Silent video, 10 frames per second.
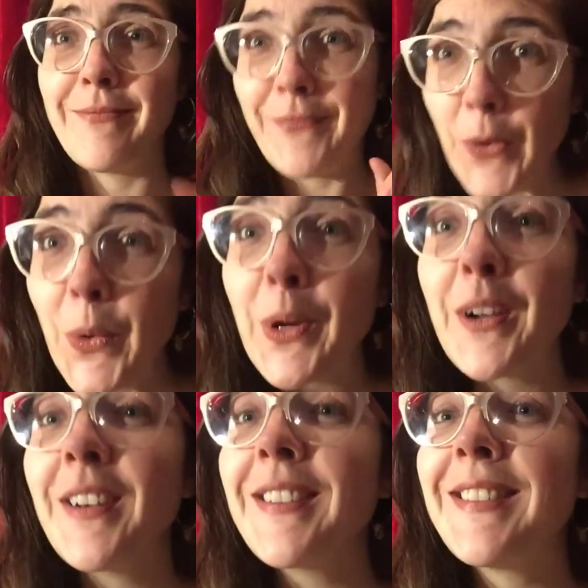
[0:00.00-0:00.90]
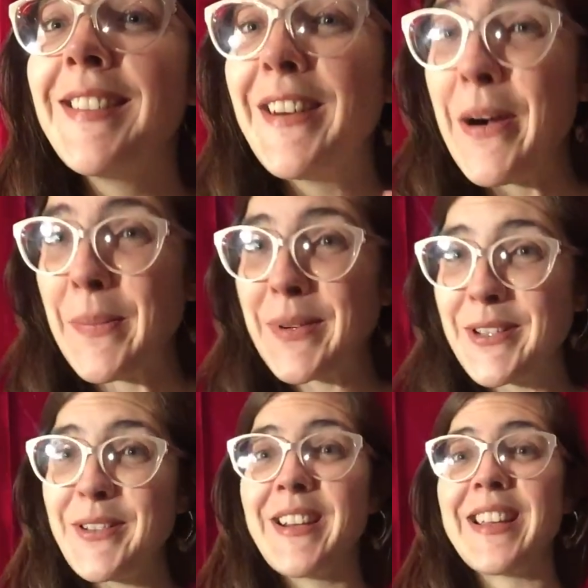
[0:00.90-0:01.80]
four
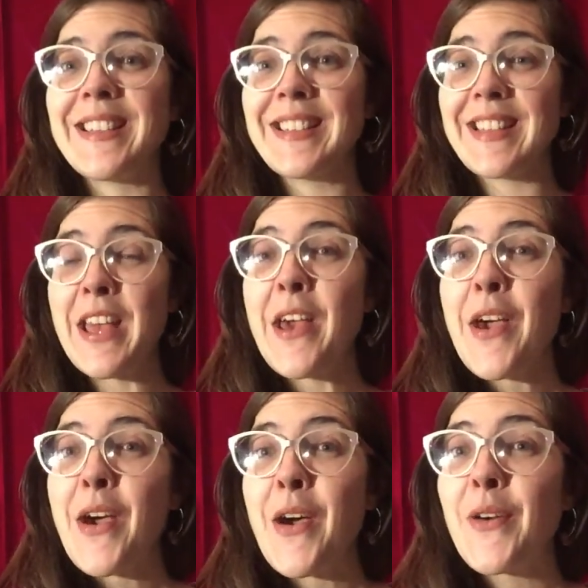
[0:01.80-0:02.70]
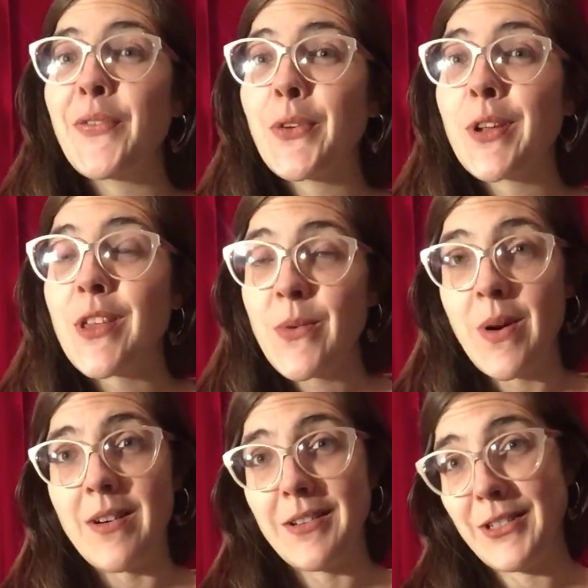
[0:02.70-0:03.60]
opportunities for you
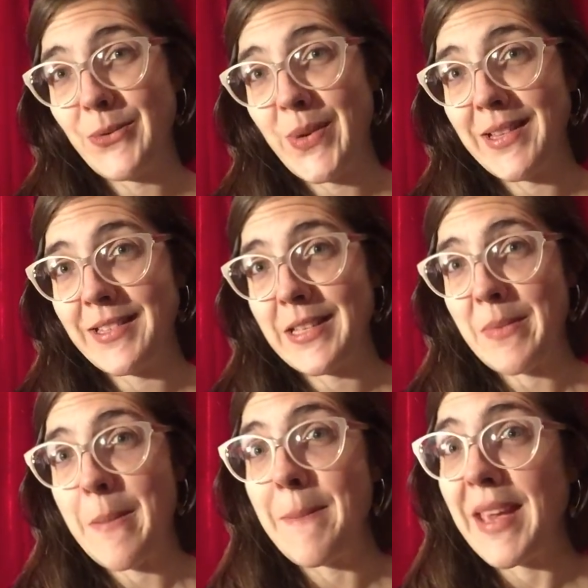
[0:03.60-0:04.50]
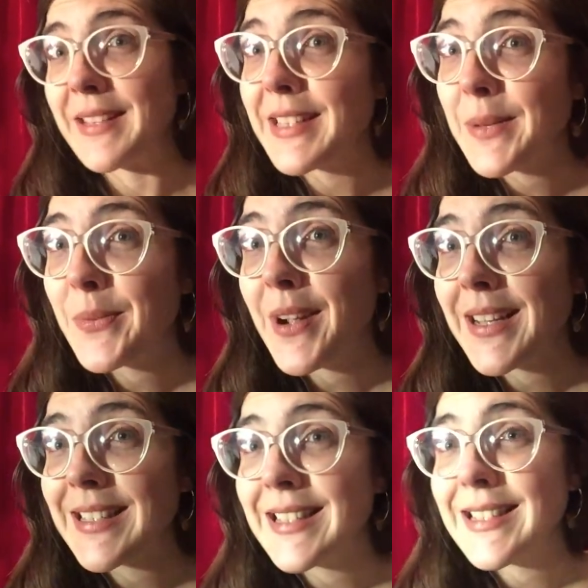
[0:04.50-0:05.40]
all to win some amazing
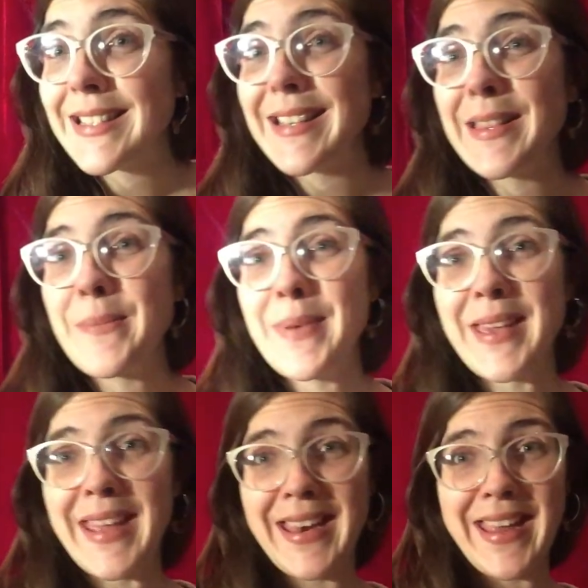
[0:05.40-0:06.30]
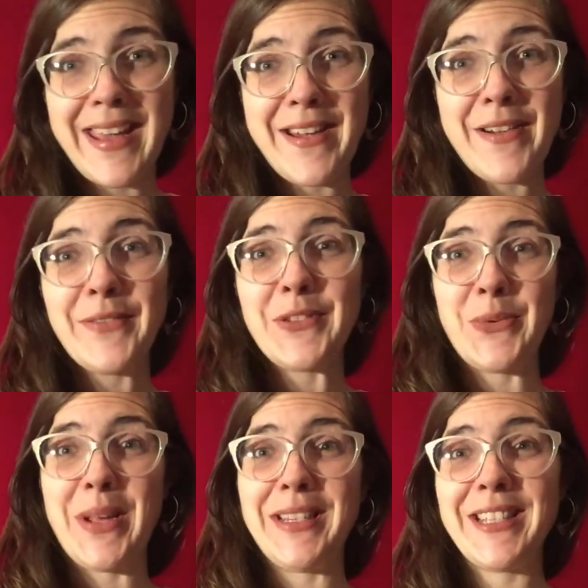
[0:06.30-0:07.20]
prizes in the beginning of
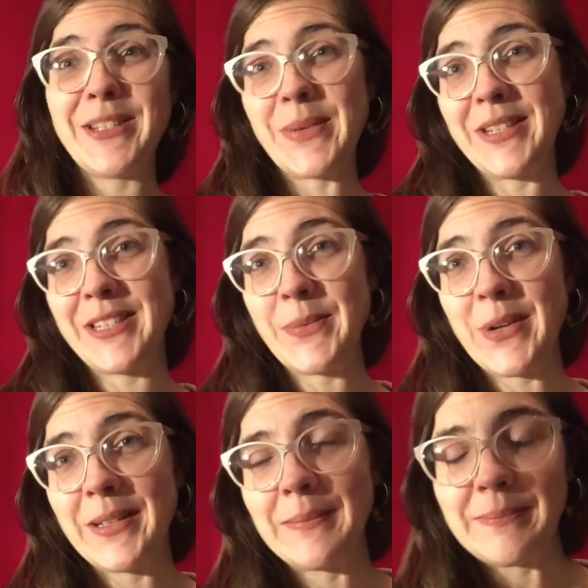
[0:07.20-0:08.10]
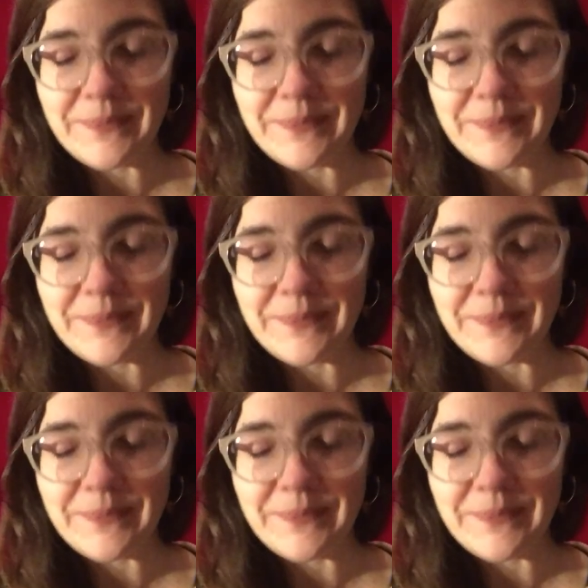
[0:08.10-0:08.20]
2021.